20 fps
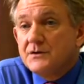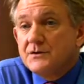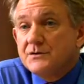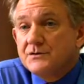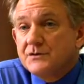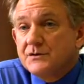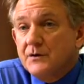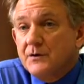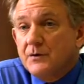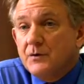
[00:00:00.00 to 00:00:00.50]

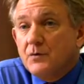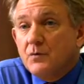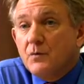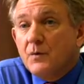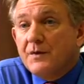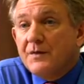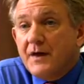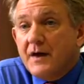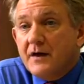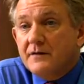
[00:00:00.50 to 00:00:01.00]
So
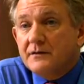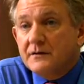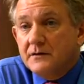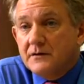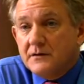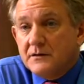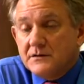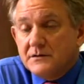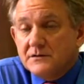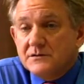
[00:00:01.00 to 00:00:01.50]
without
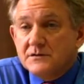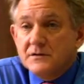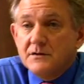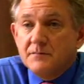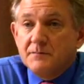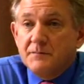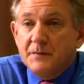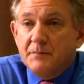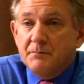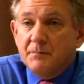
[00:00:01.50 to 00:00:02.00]
these,
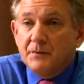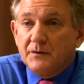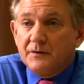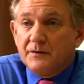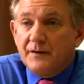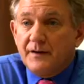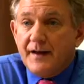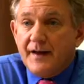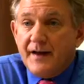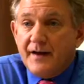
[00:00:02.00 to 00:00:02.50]

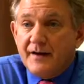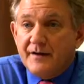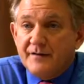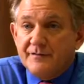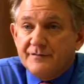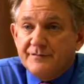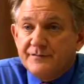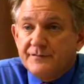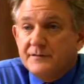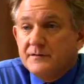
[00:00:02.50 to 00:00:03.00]
people
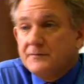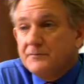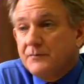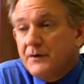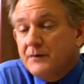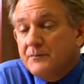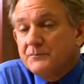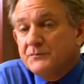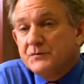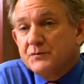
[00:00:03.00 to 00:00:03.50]
have
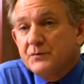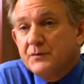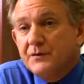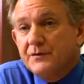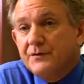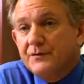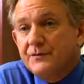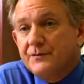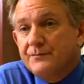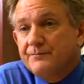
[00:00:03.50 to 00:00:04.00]
problems
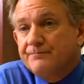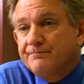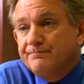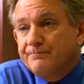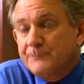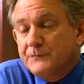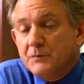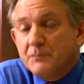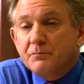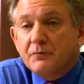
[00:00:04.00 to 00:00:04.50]
with
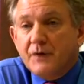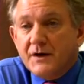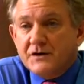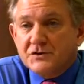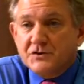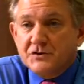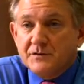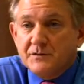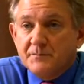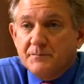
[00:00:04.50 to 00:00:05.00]

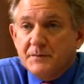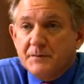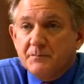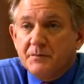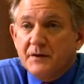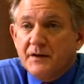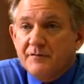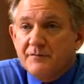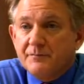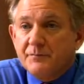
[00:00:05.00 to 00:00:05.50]
depression,
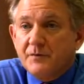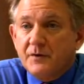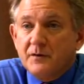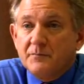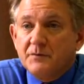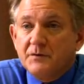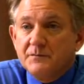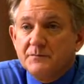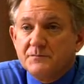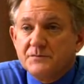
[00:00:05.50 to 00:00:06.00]
people have
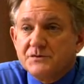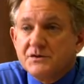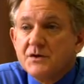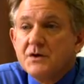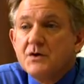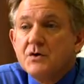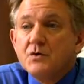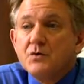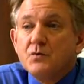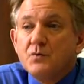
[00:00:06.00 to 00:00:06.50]
problems
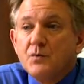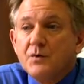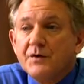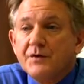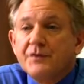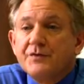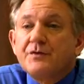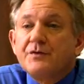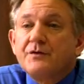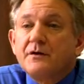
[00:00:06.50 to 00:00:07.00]

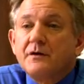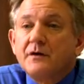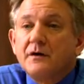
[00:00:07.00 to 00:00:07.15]
with